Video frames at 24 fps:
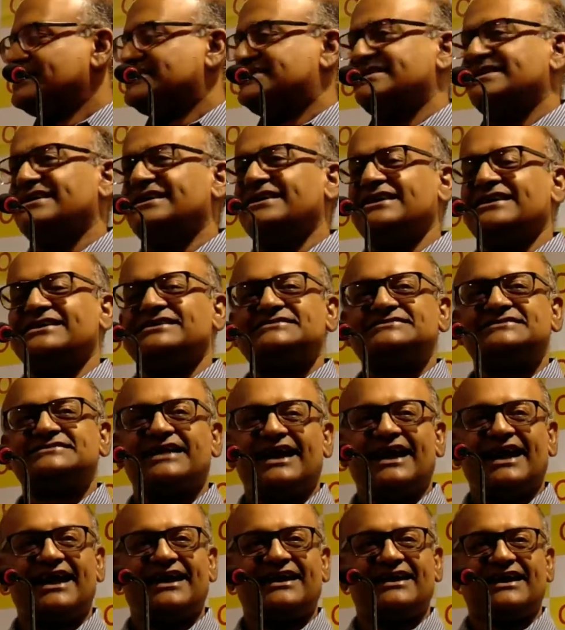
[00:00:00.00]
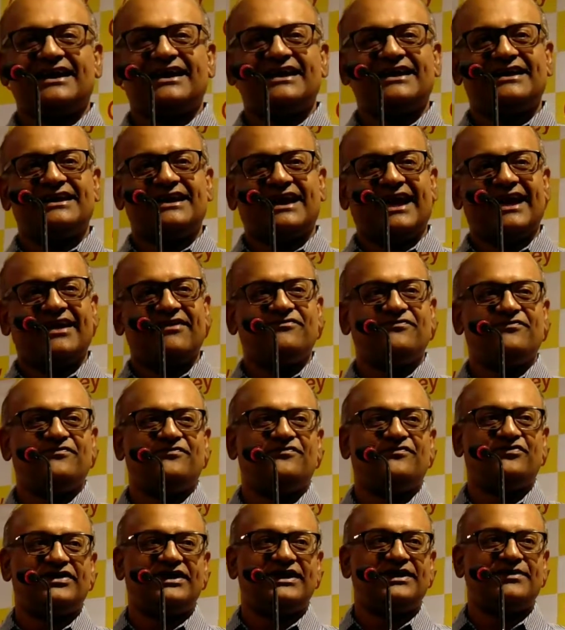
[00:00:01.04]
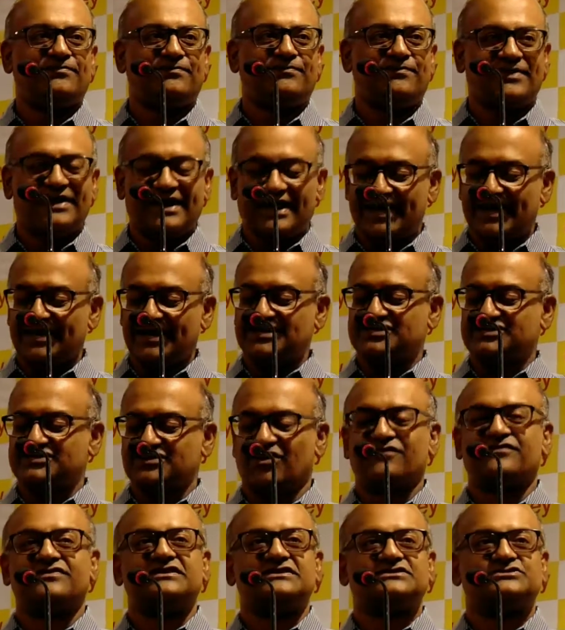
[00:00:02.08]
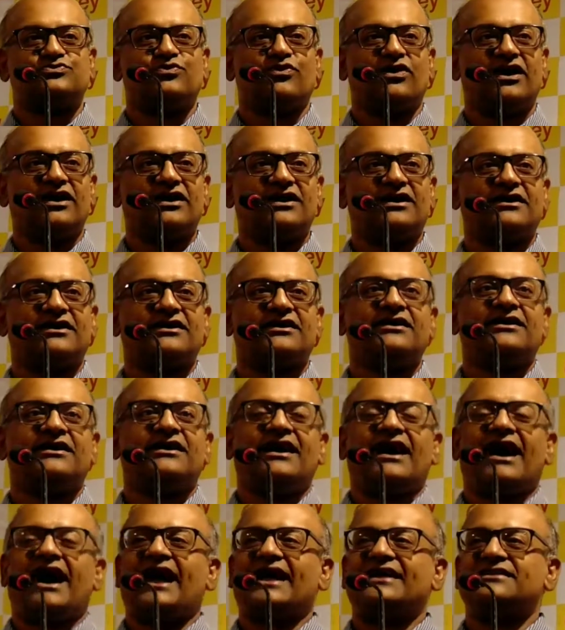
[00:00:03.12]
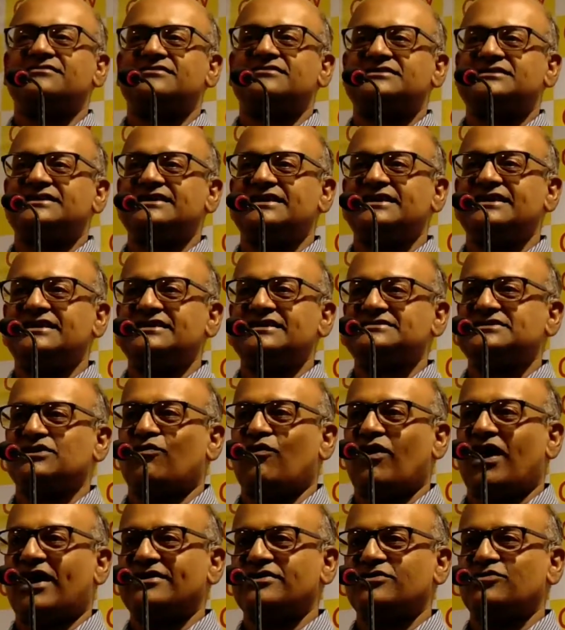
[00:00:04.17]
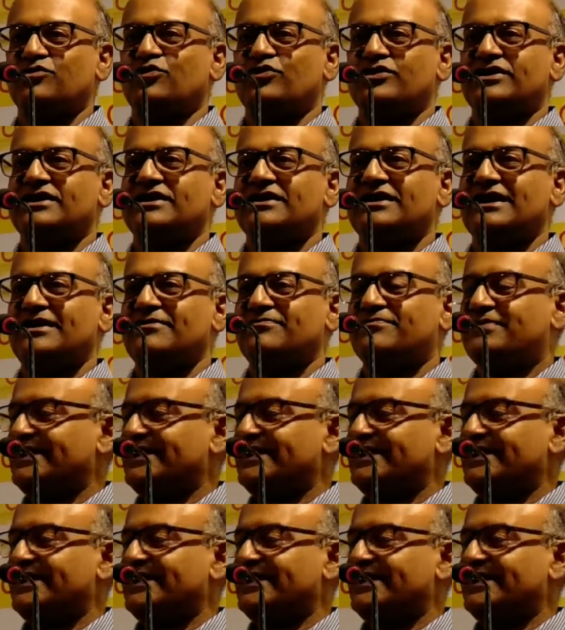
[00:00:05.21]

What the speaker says: She is there in every page of this work, and she is the one who really